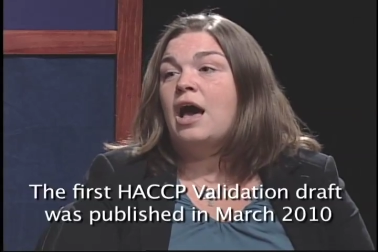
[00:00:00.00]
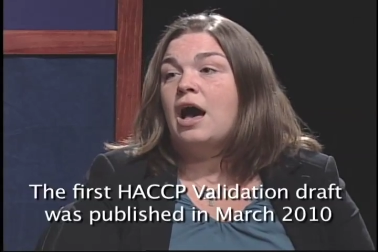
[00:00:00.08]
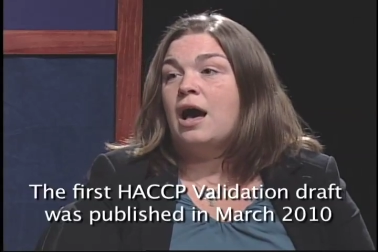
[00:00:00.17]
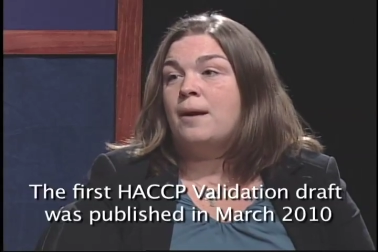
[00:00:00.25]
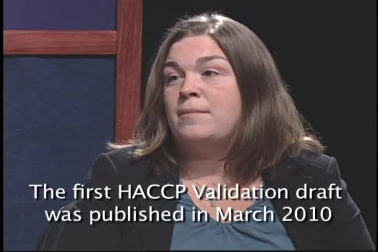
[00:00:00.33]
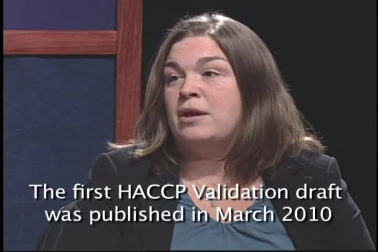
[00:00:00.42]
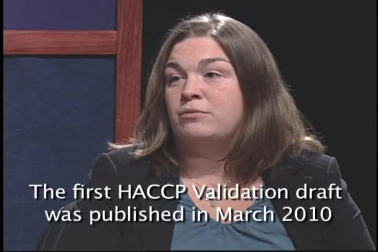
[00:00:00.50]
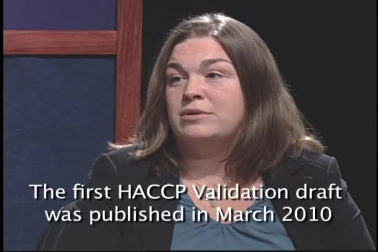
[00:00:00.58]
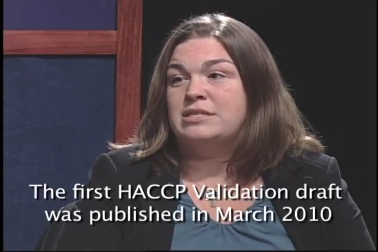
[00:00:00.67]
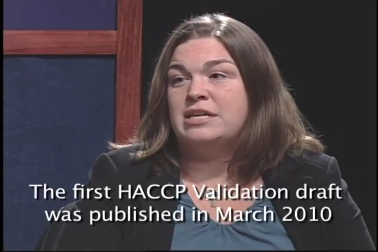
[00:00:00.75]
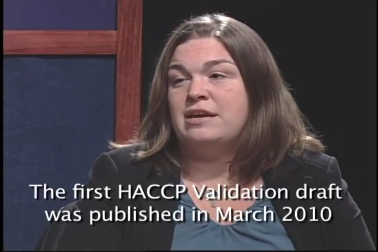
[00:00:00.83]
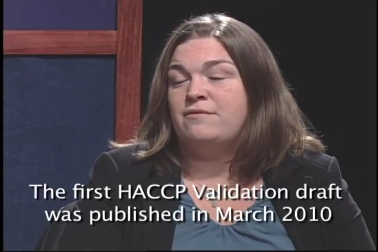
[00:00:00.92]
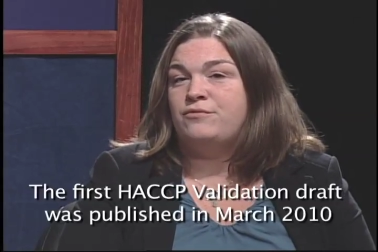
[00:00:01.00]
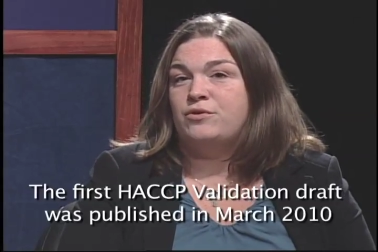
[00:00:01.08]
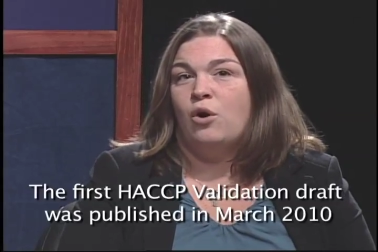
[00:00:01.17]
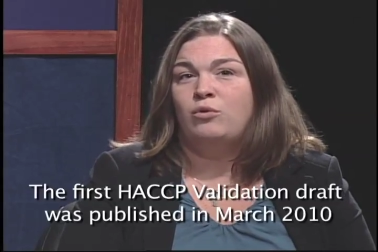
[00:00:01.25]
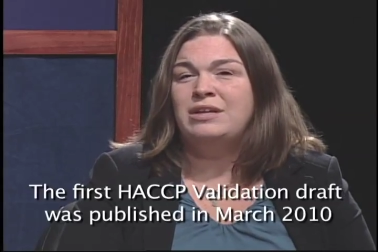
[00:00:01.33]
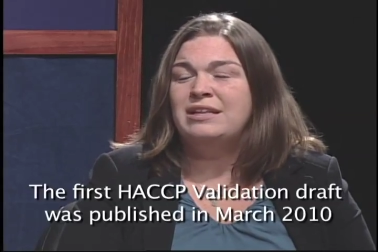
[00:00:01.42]
Um, it received
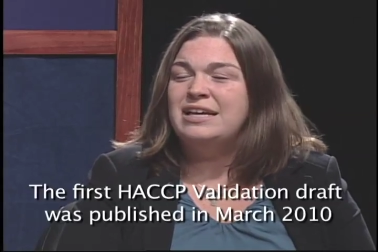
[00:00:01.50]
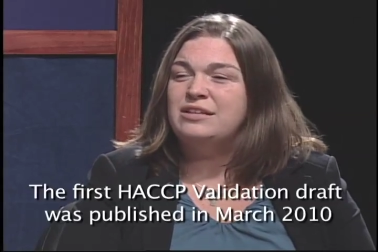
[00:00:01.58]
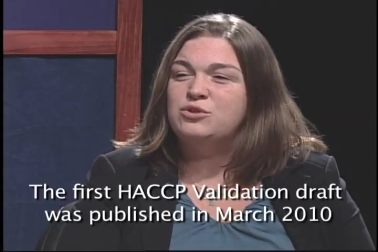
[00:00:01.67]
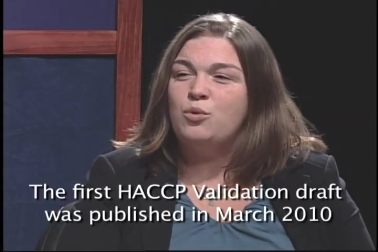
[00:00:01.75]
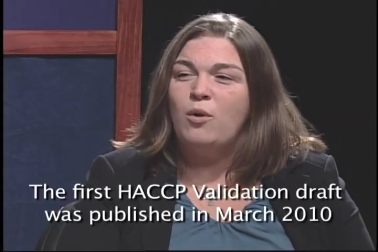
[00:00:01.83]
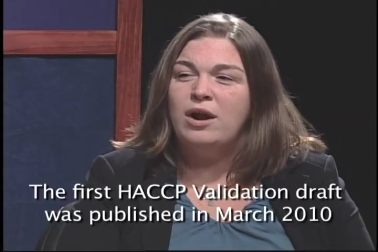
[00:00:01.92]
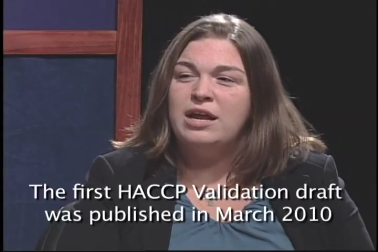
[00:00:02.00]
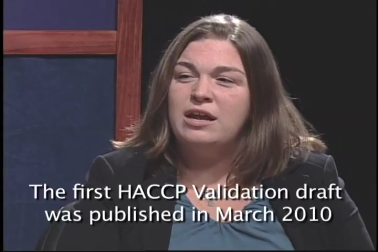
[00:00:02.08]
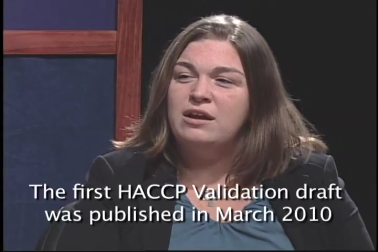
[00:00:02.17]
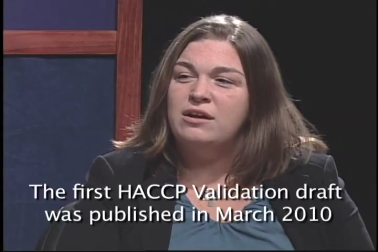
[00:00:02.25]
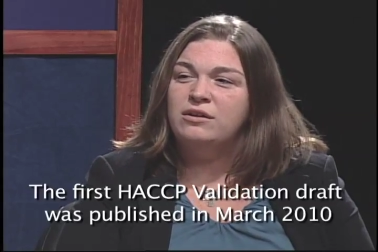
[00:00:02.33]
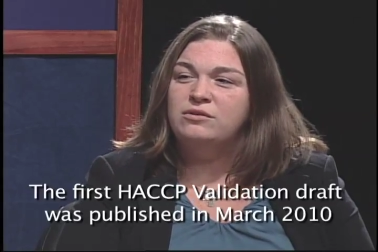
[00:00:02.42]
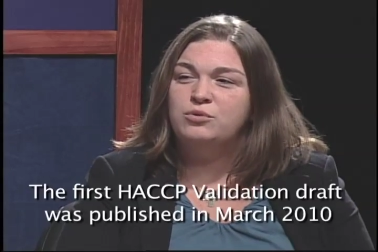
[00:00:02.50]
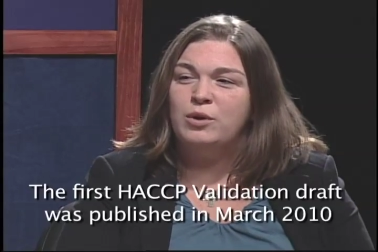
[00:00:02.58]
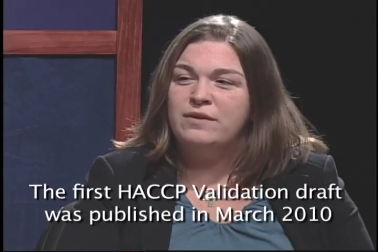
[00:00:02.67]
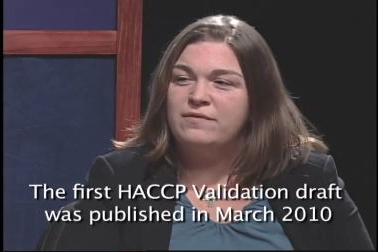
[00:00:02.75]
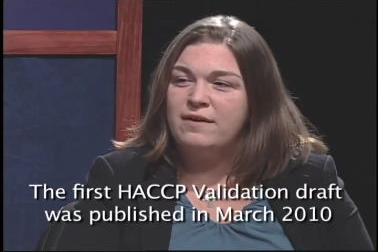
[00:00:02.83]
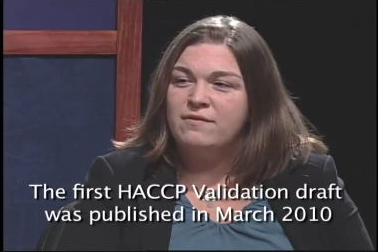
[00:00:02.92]
only like 20,
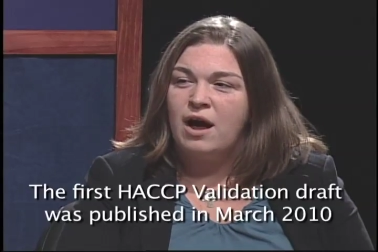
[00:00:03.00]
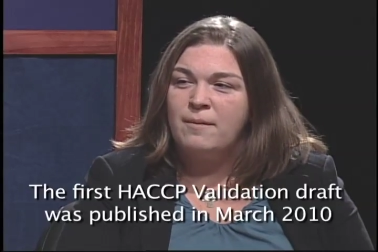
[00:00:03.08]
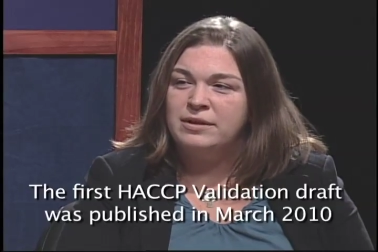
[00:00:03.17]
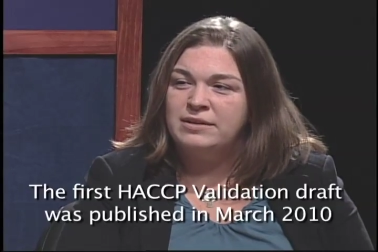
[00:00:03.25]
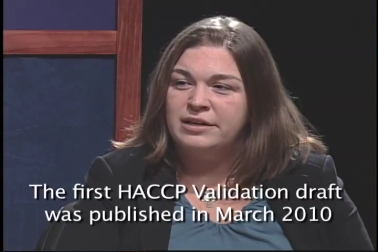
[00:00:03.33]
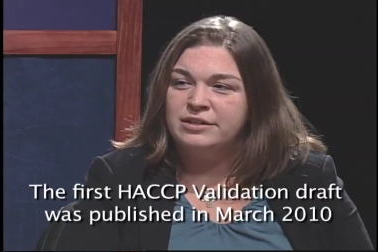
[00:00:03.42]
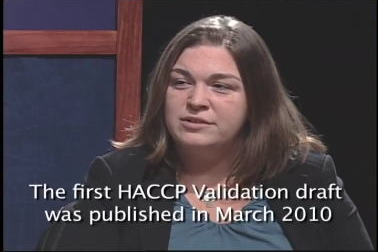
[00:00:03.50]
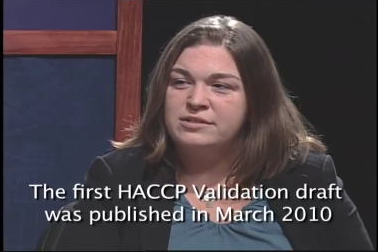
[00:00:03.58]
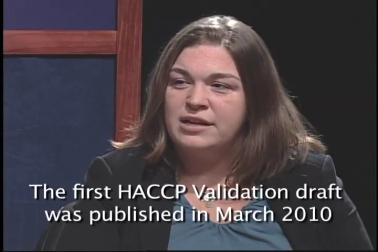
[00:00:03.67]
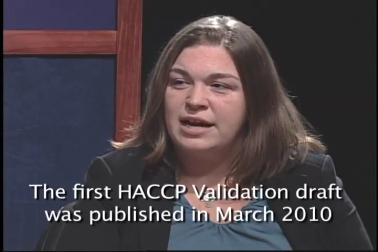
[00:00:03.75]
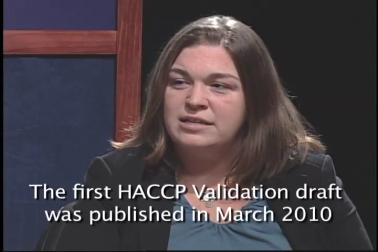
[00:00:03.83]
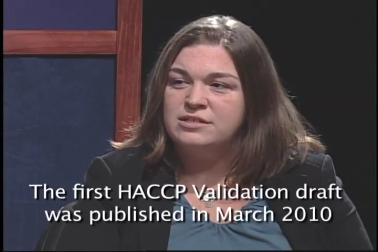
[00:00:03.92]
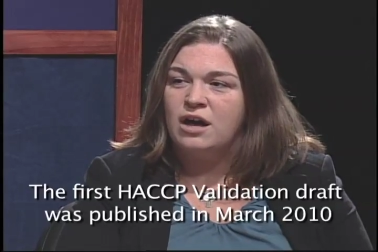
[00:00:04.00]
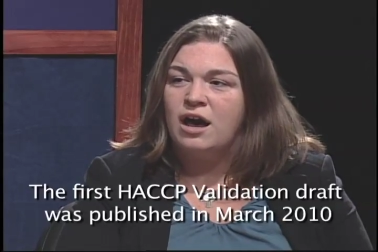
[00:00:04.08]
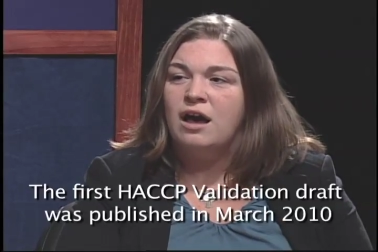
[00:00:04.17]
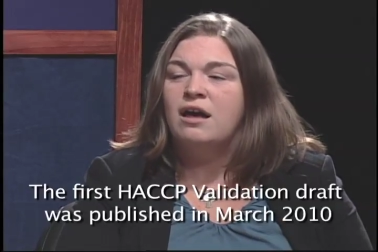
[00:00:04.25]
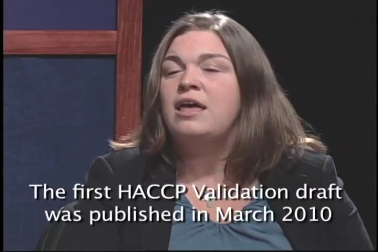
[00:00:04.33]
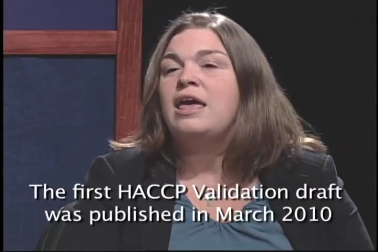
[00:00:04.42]
25 comment letters that I saw